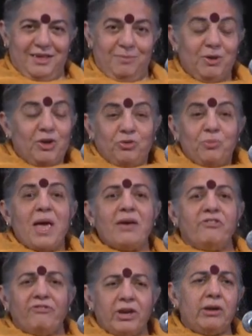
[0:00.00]
because we
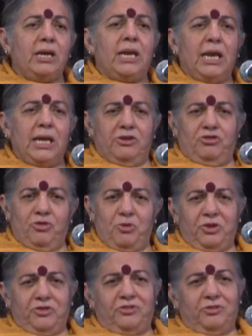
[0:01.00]
have a very clear
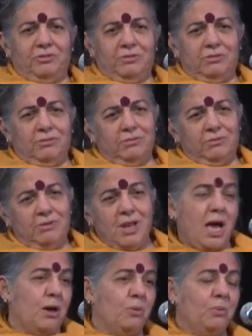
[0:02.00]
choice
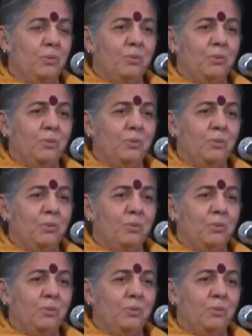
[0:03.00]
now.